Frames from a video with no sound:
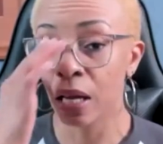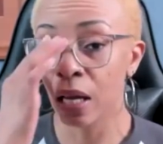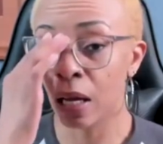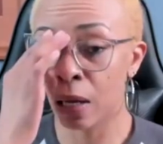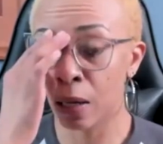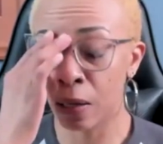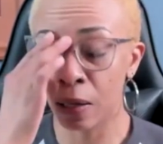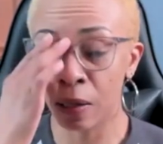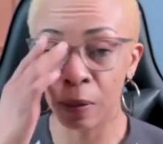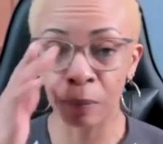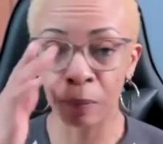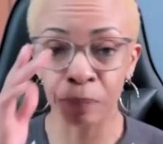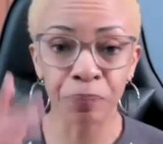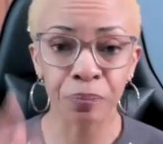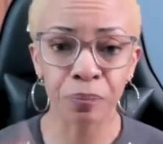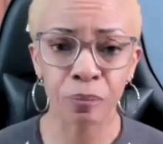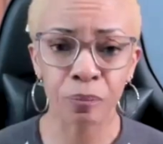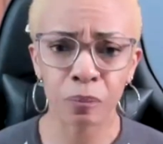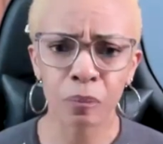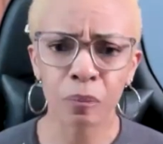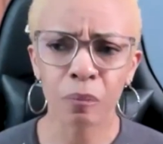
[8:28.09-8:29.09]
Um,
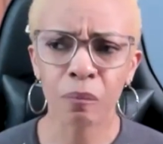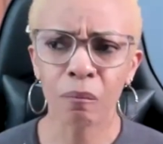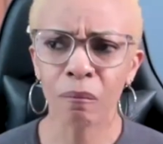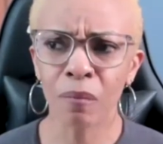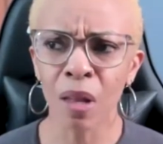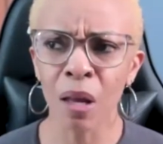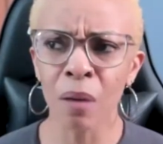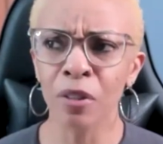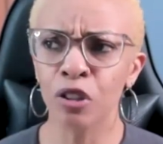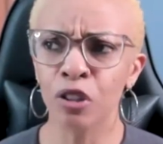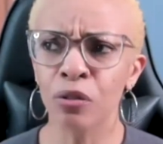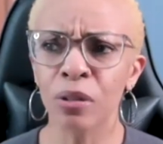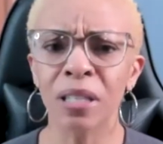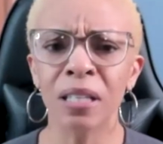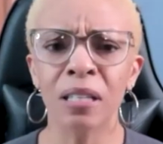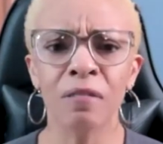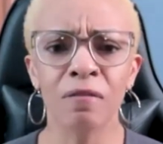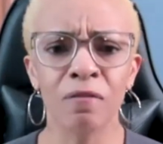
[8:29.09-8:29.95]
yes. But you can